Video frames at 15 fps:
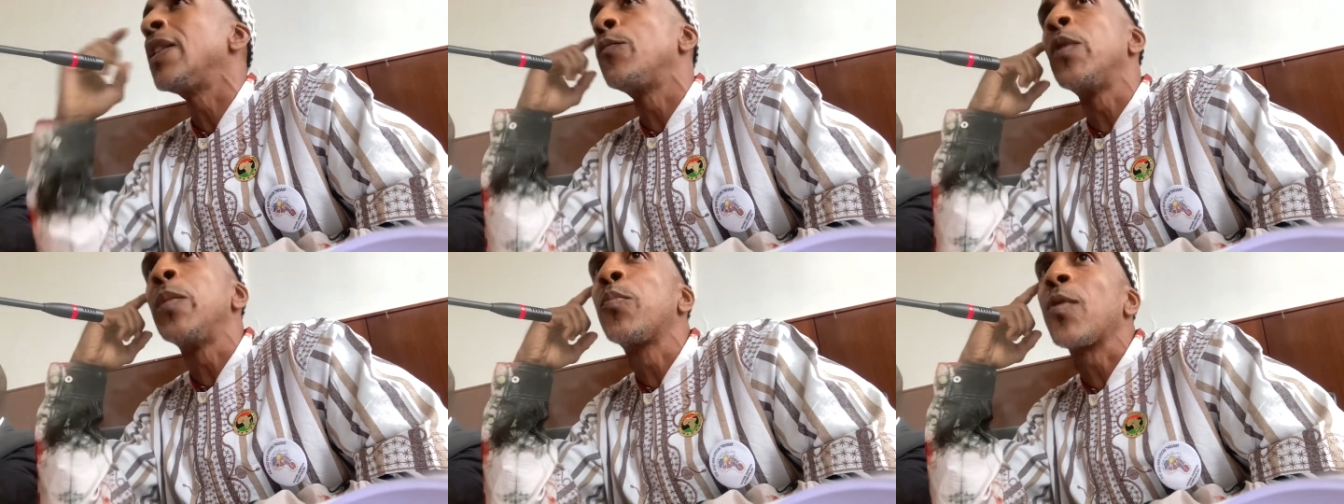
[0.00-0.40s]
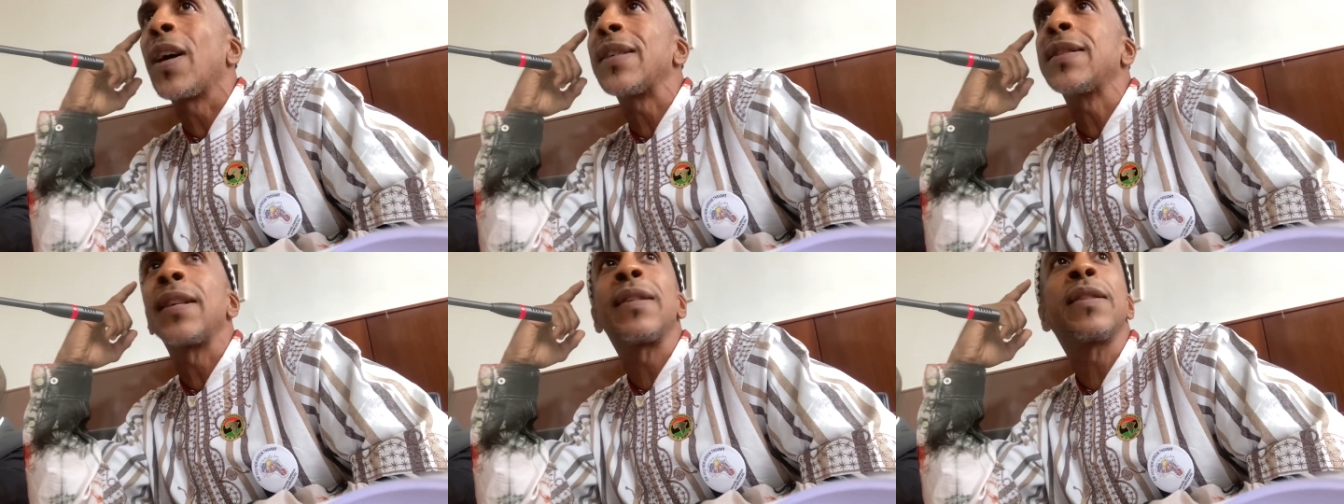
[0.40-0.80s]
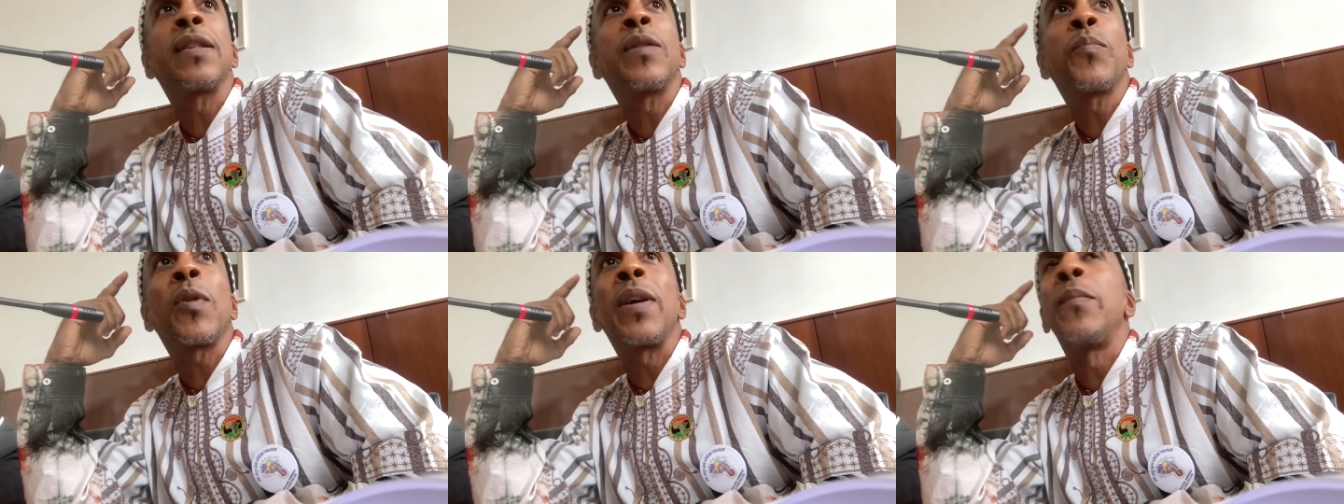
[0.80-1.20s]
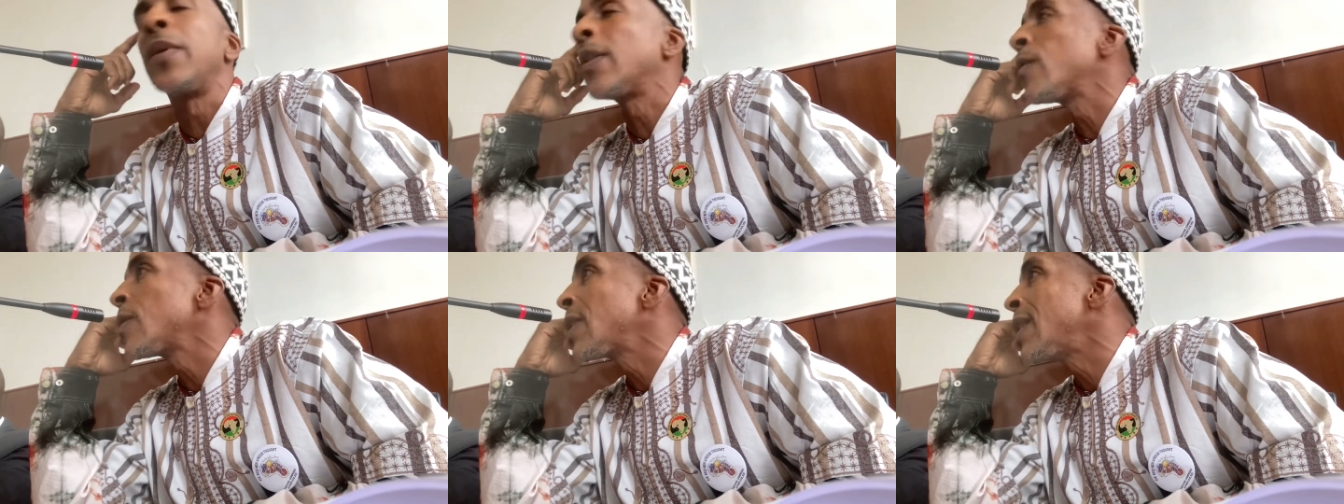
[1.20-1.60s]
and we process it
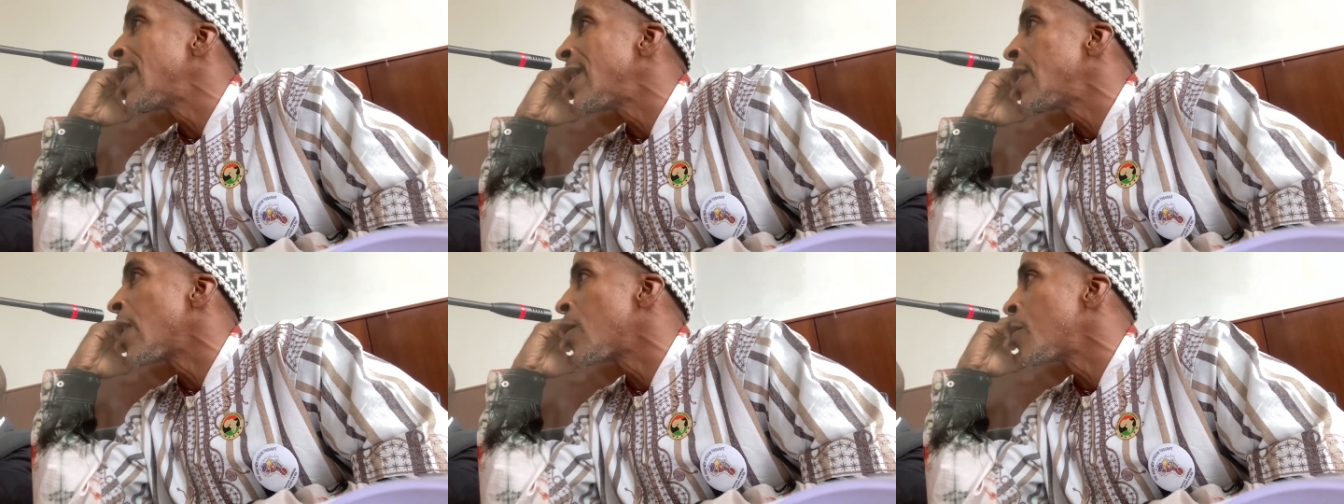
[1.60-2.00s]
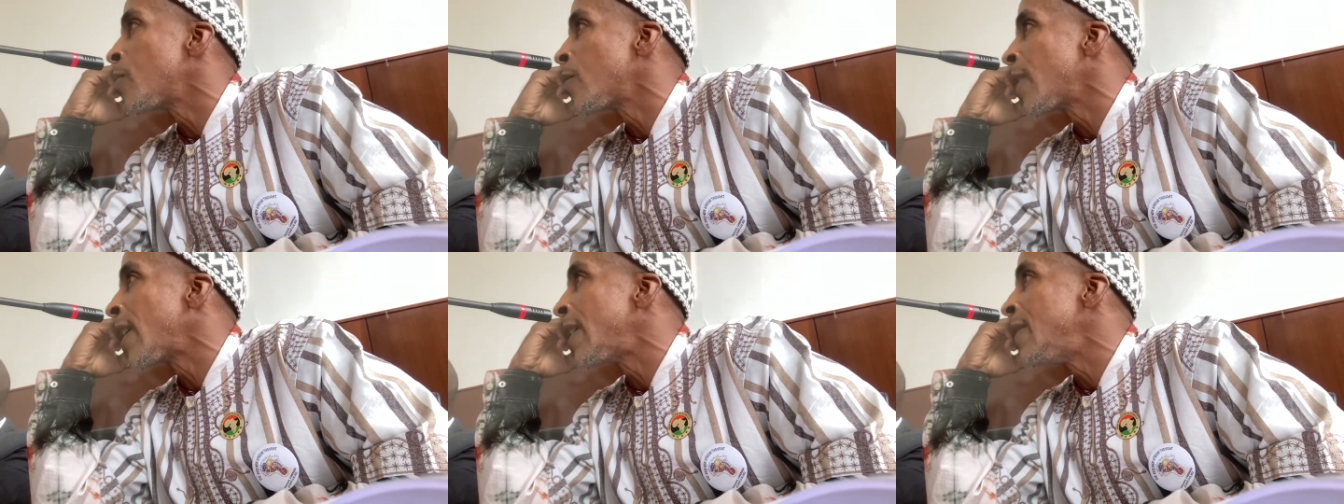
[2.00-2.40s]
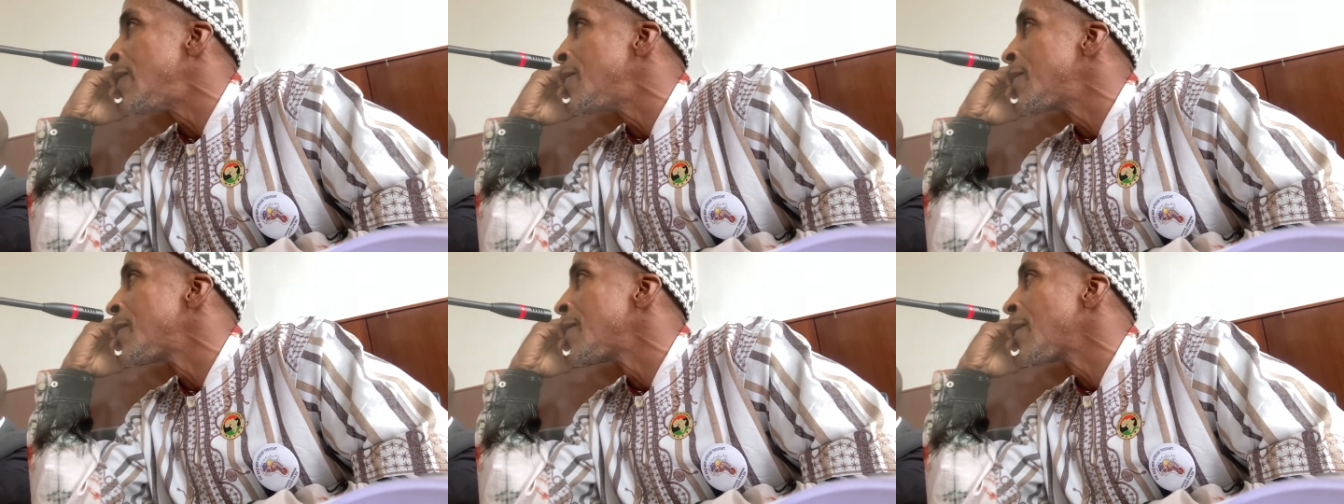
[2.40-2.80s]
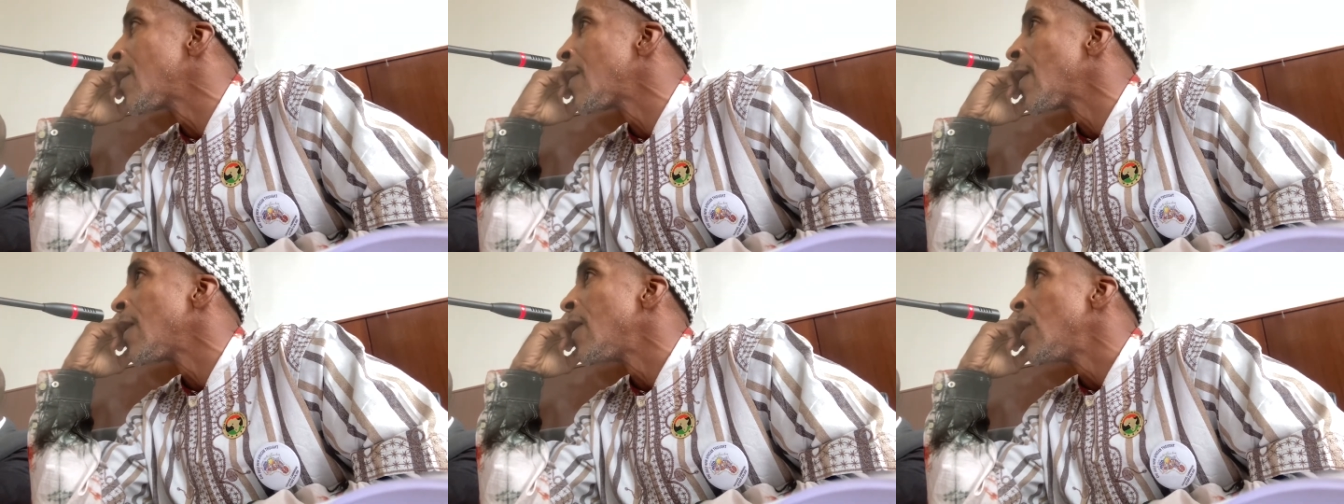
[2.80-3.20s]
primarily in our brain.